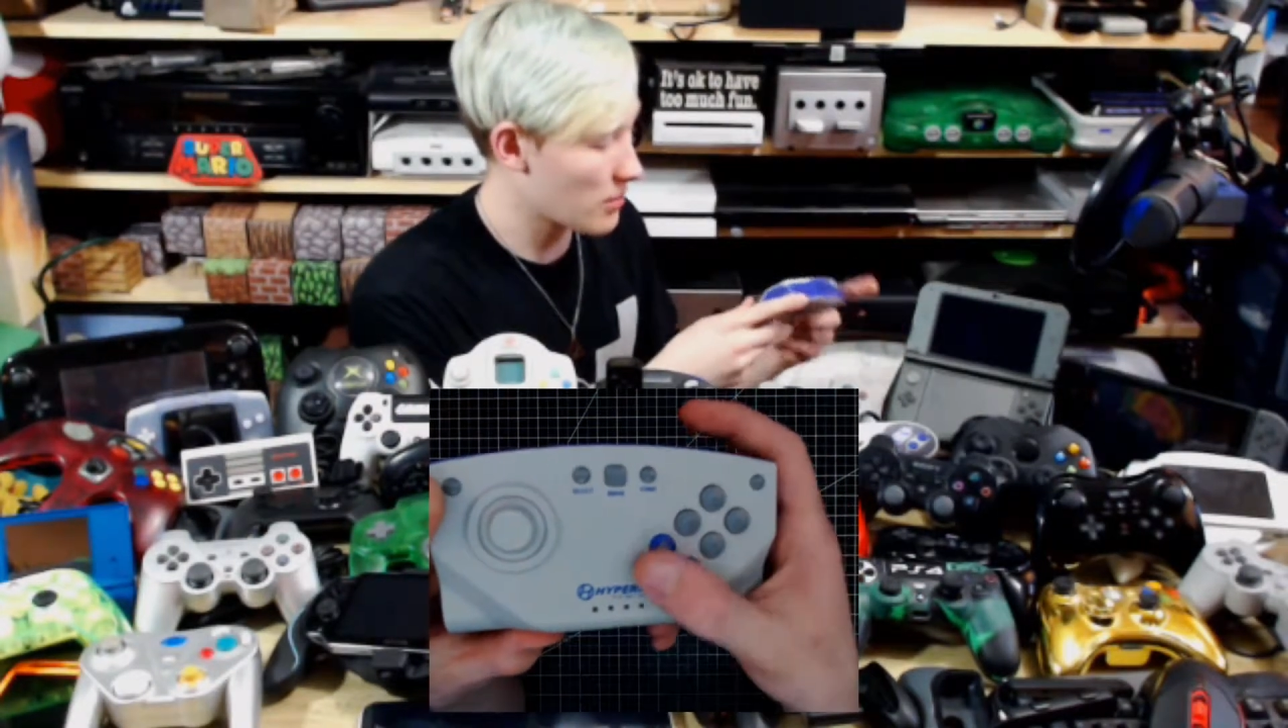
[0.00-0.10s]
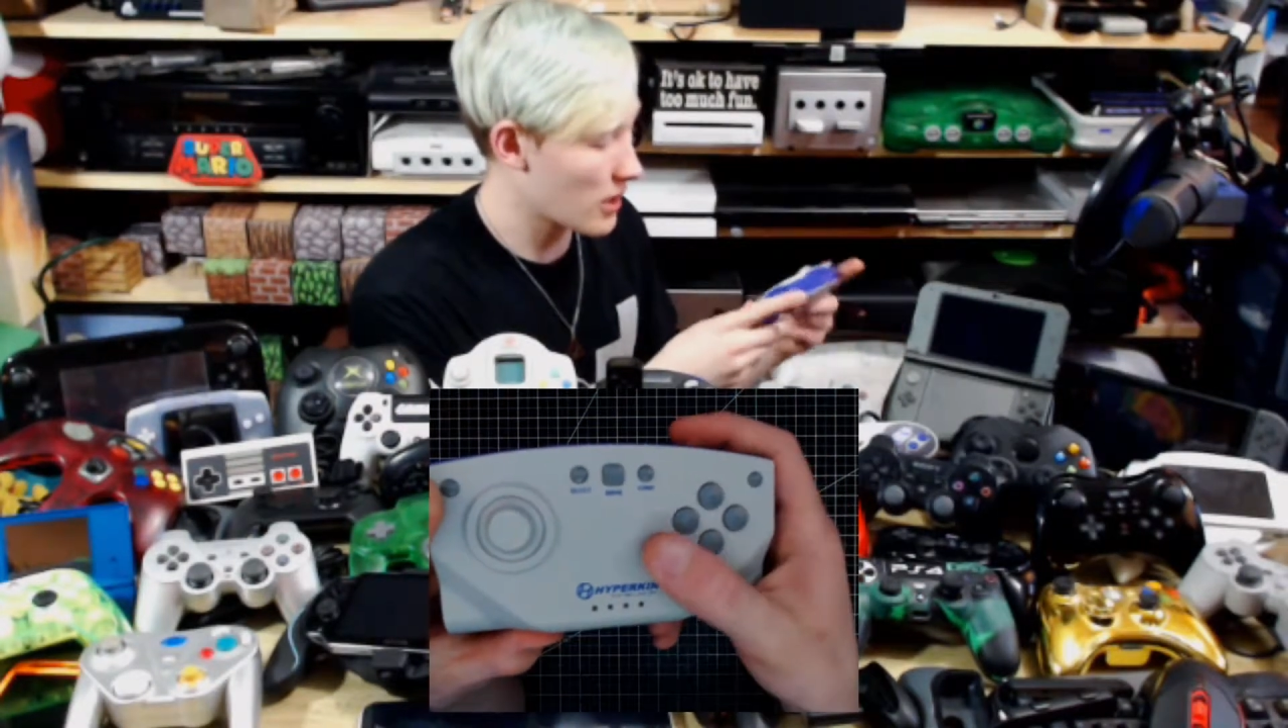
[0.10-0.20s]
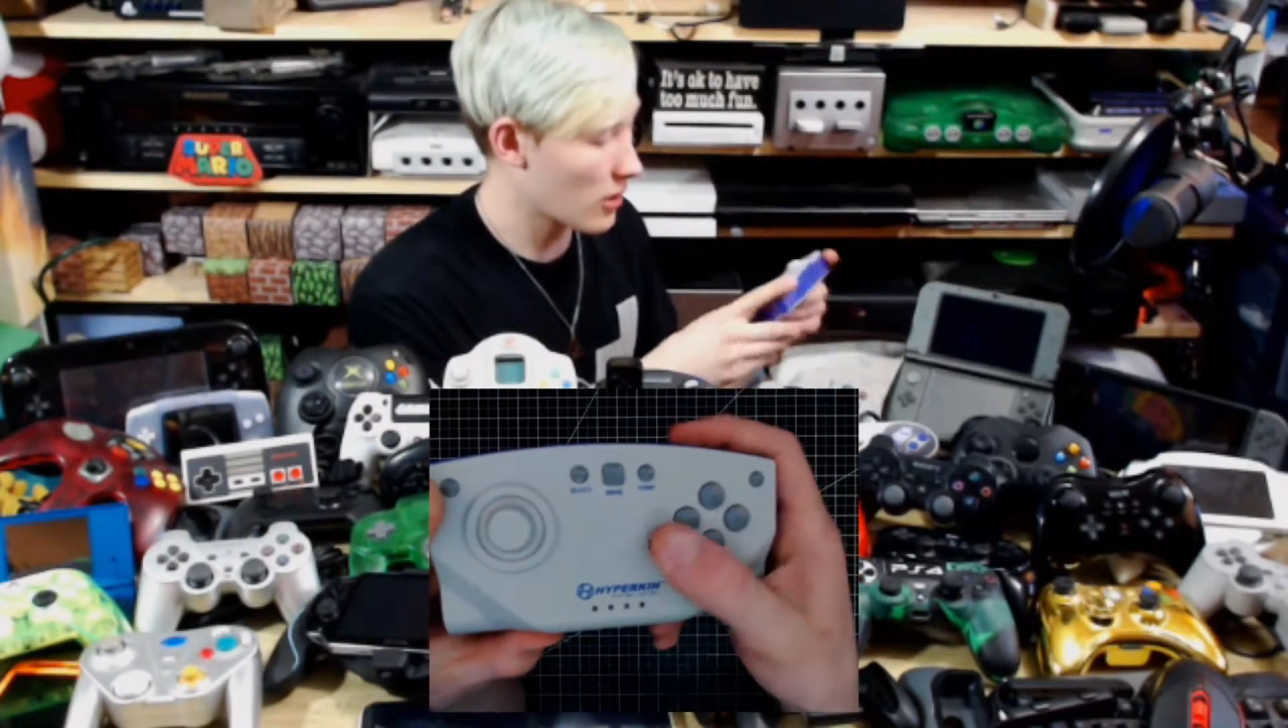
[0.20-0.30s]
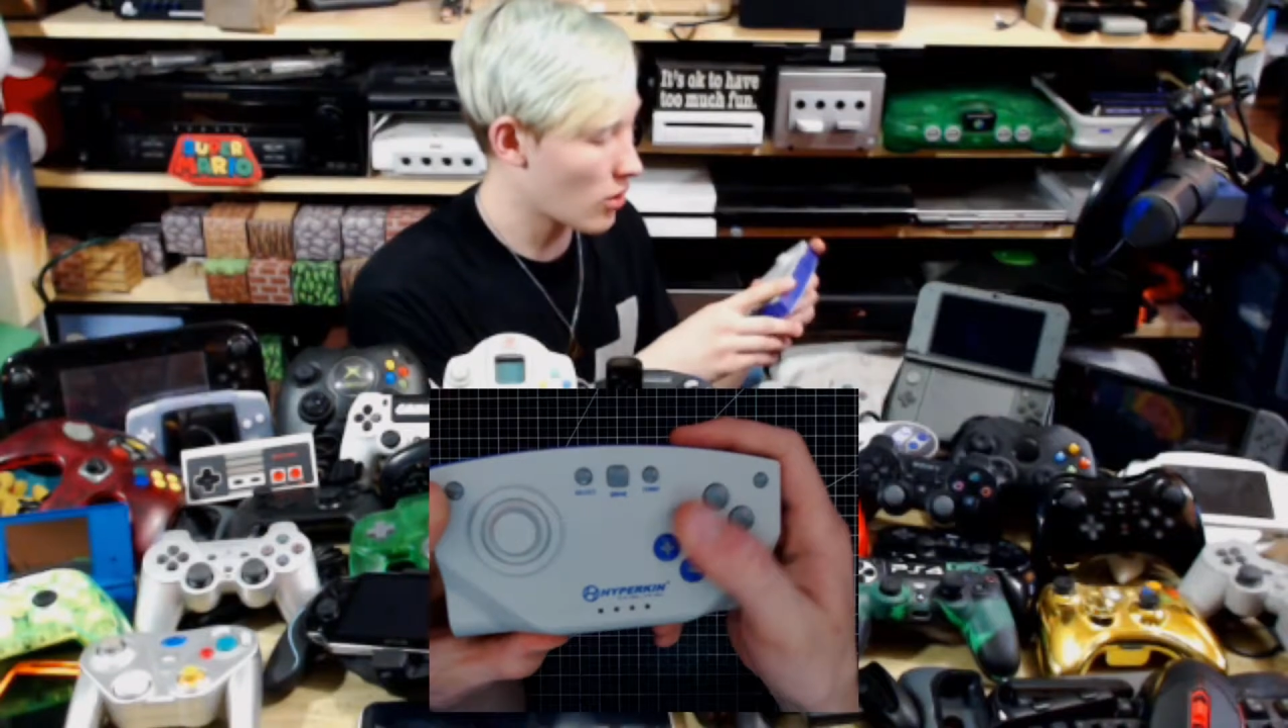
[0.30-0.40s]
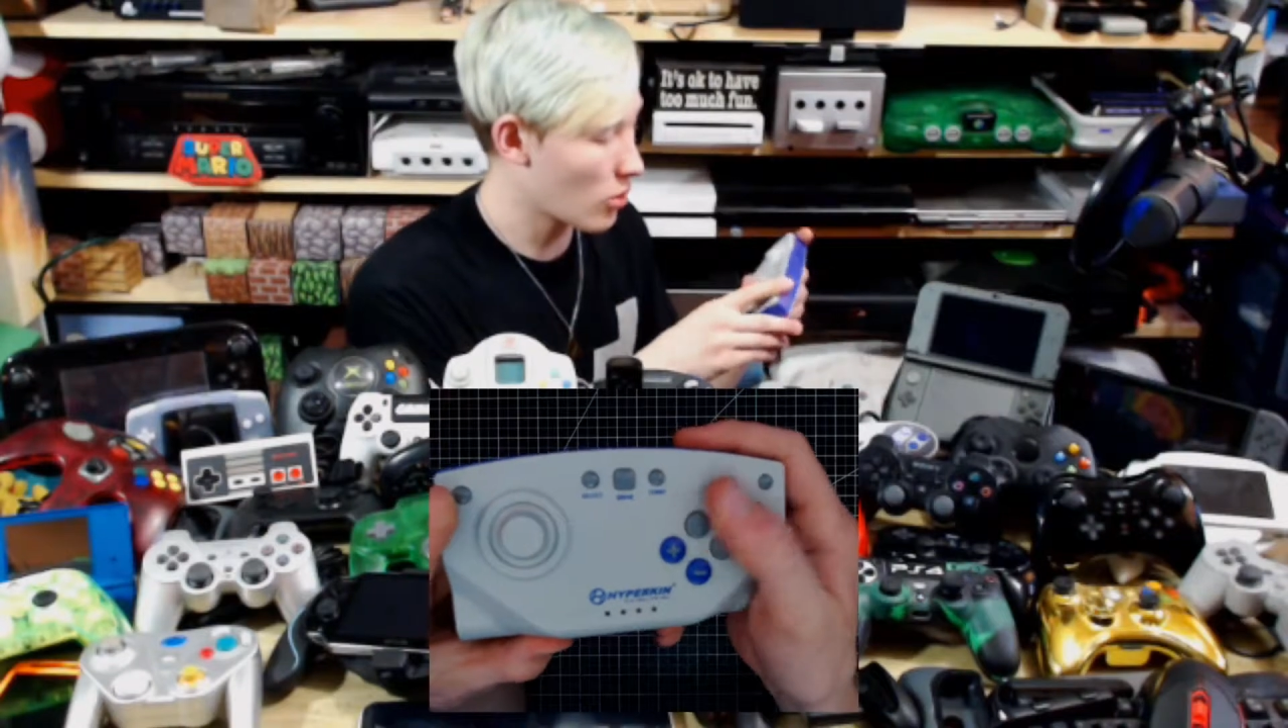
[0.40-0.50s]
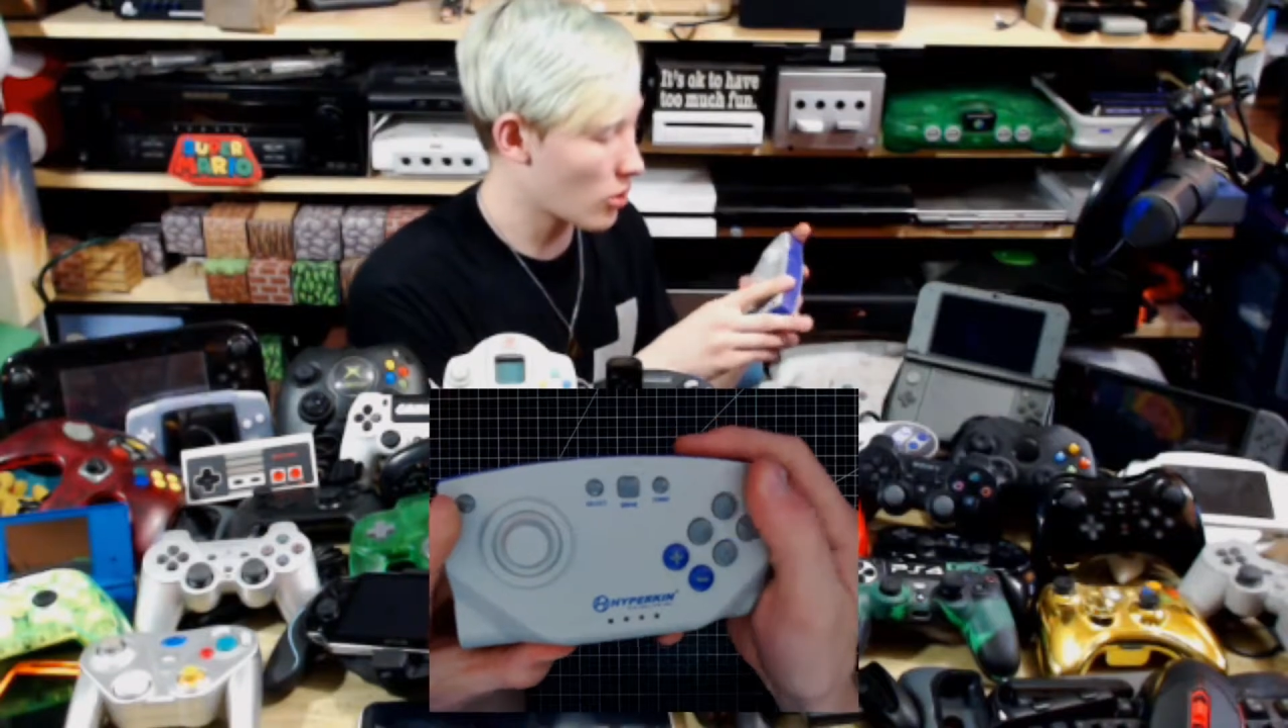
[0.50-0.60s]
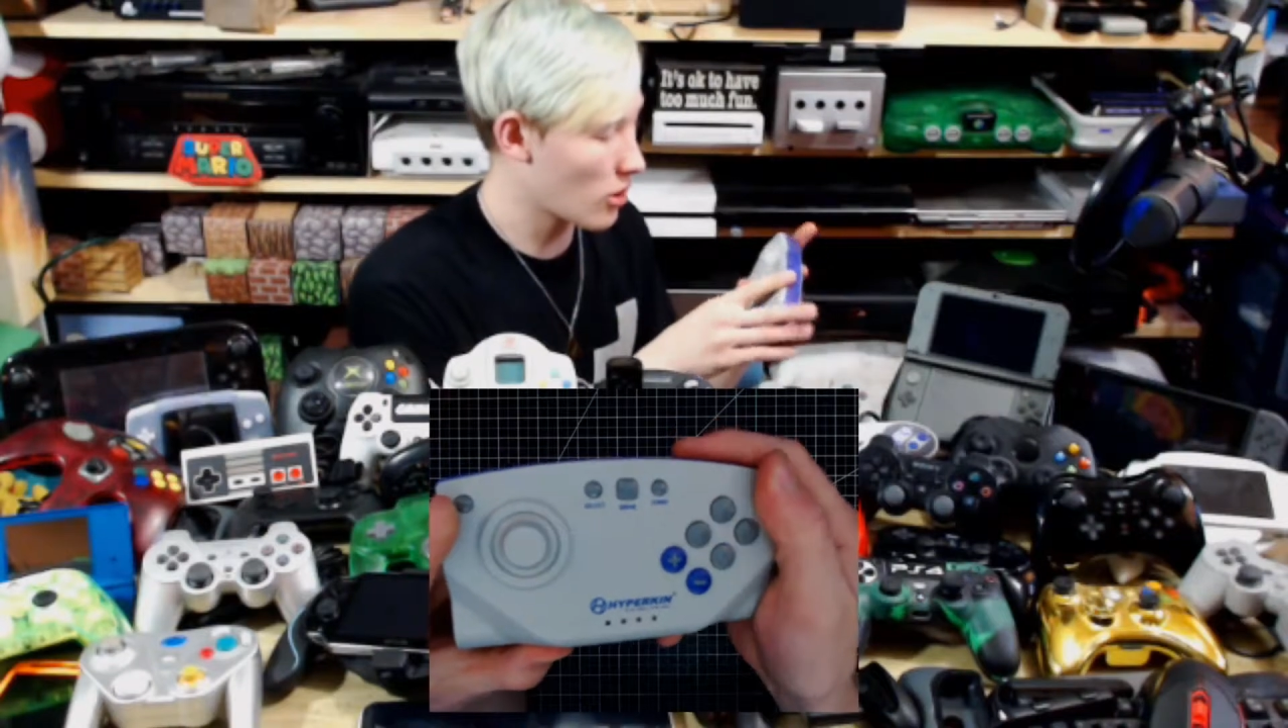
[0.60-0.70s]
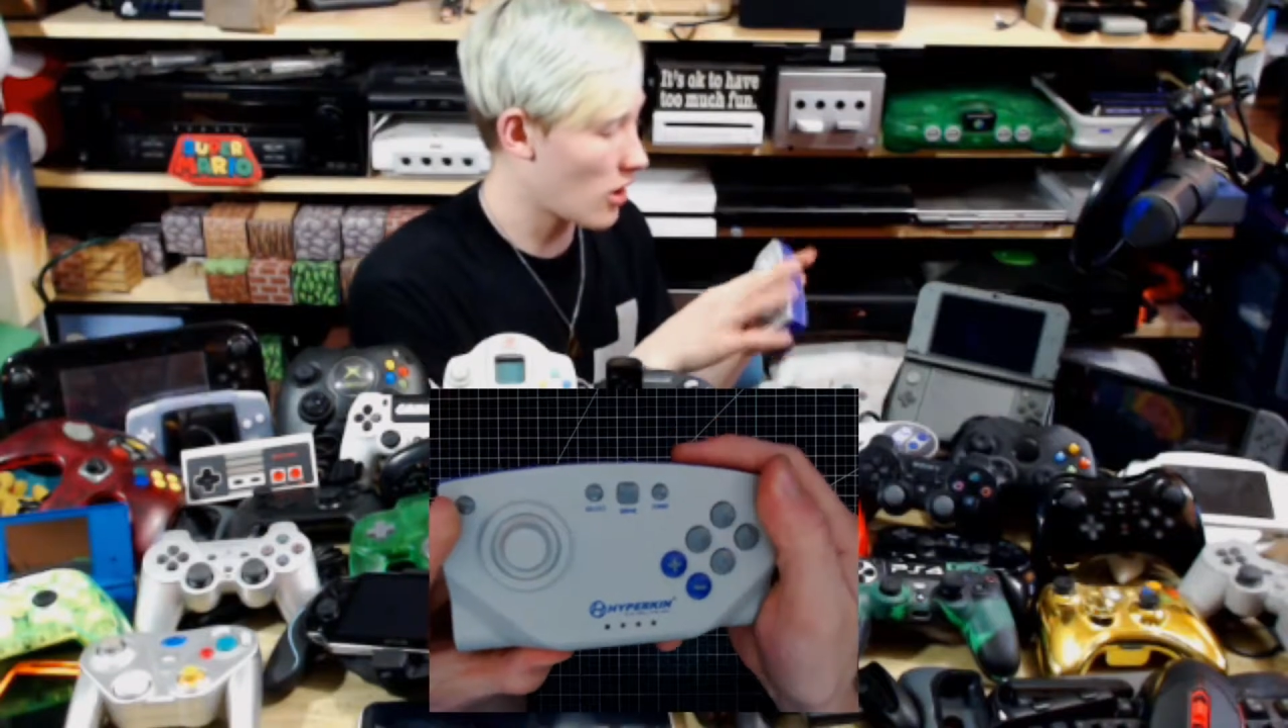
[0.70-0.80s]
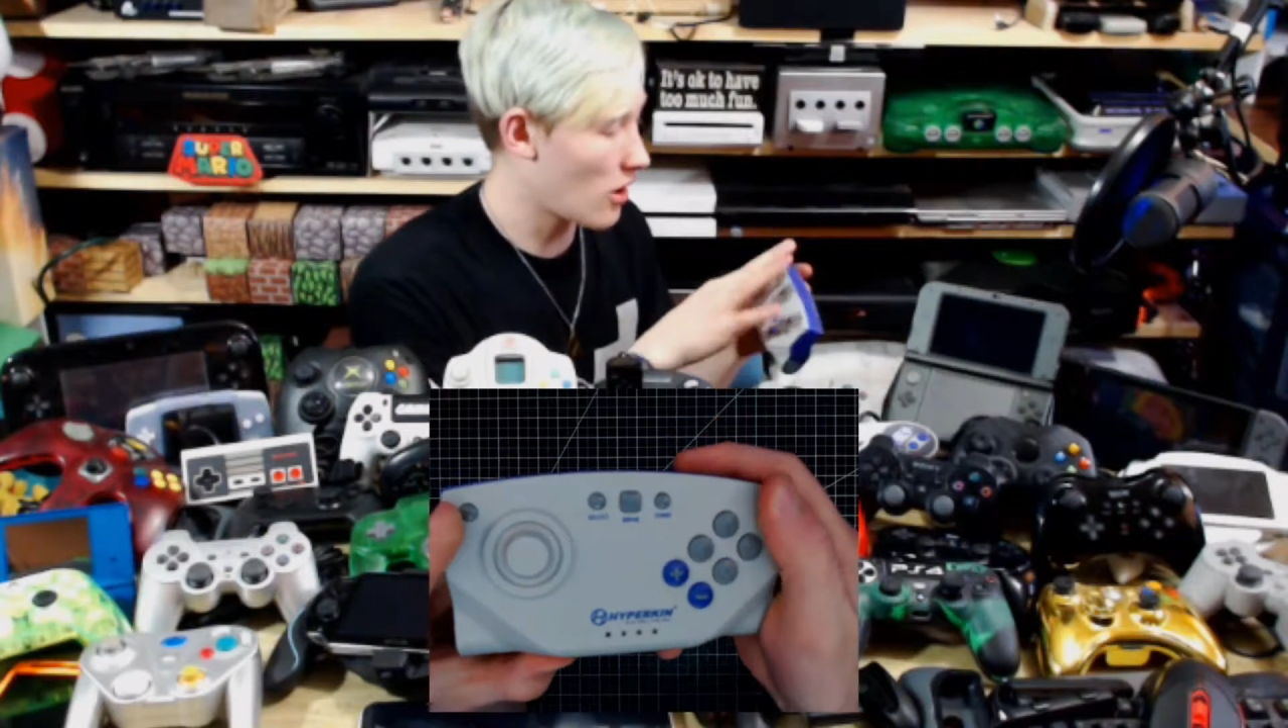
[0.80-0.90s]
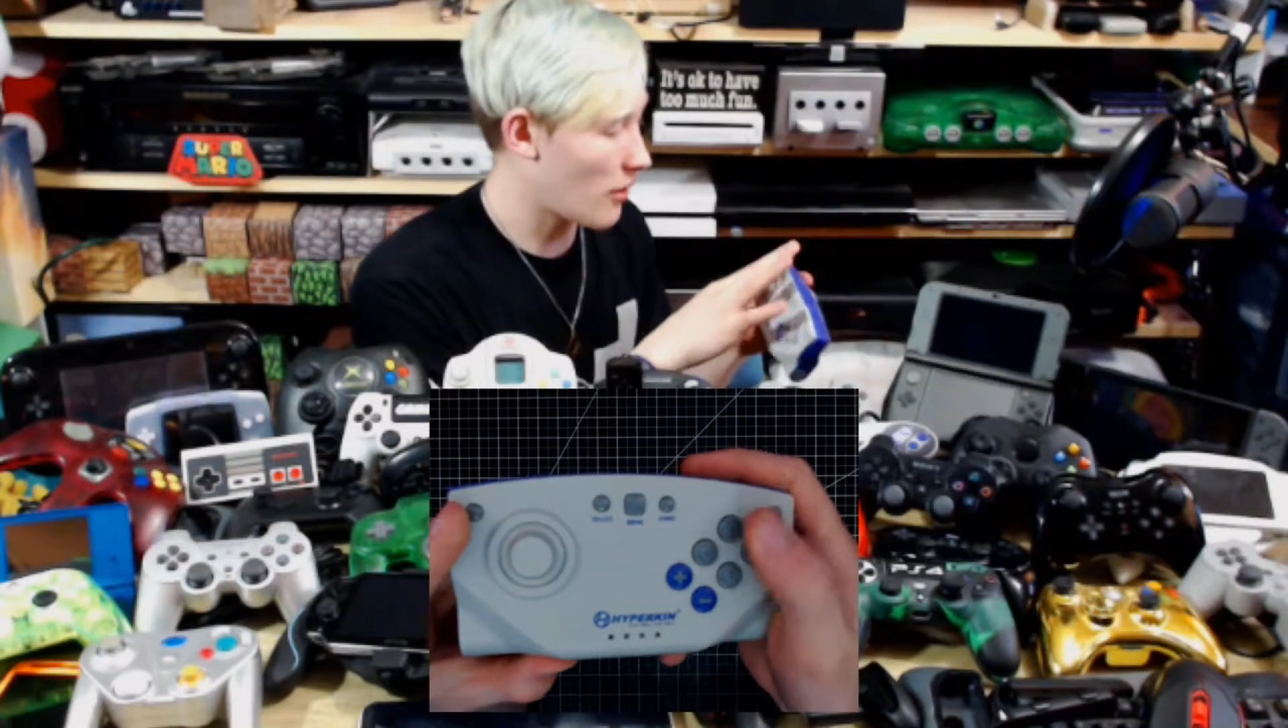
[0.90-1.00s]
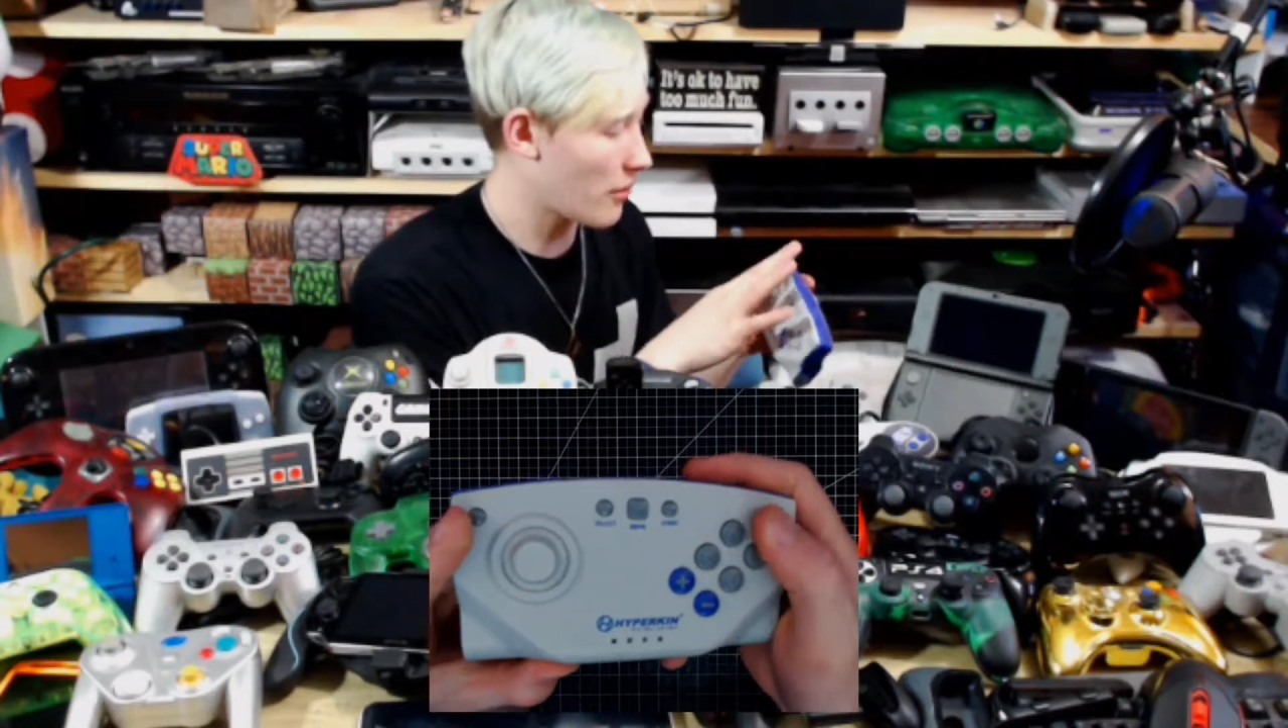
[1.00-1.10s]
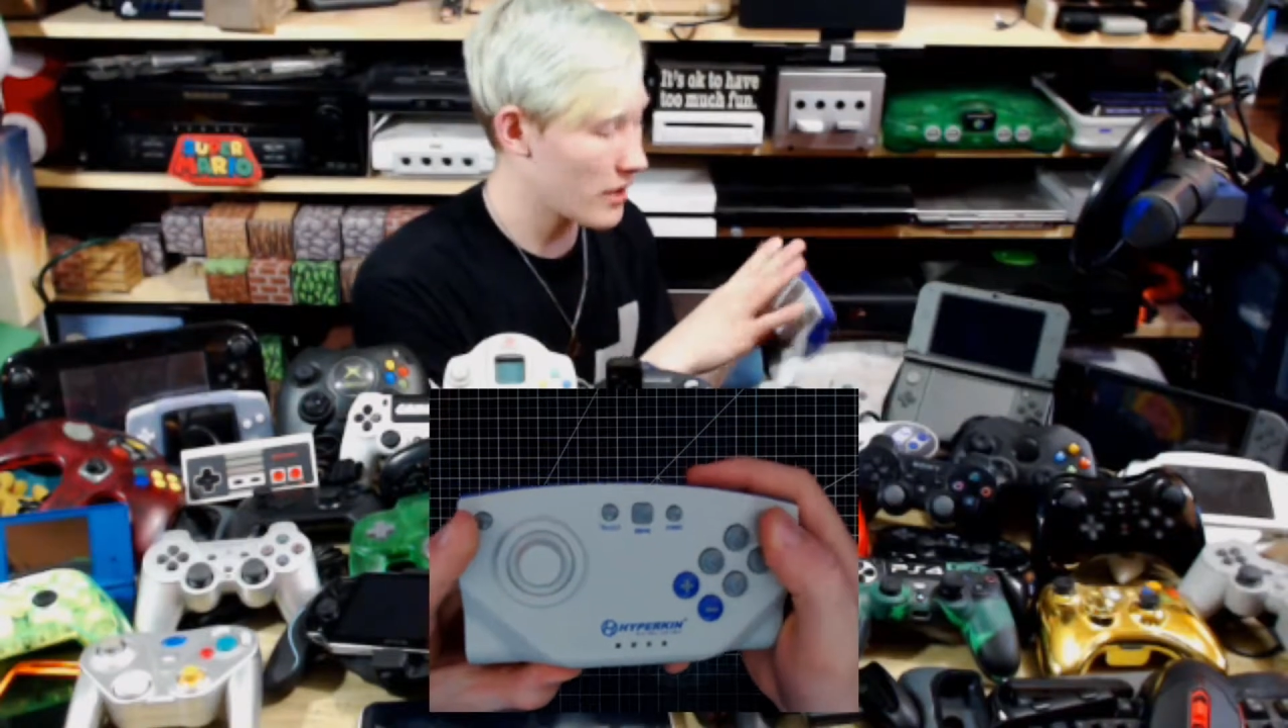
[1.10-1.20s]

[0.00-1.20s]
and cornered off.